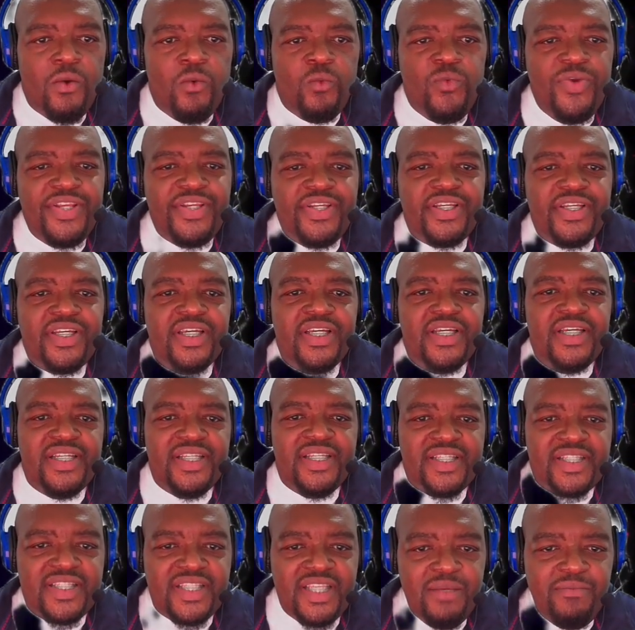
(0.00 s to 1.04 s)
which
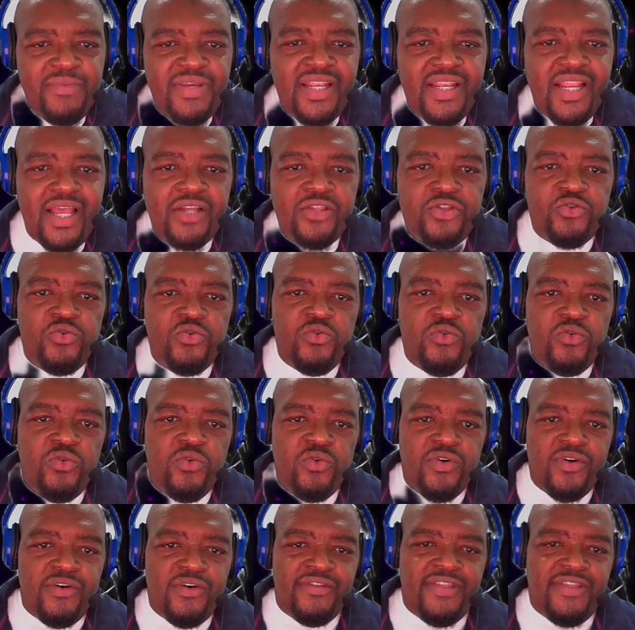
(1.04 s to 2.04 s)
similar to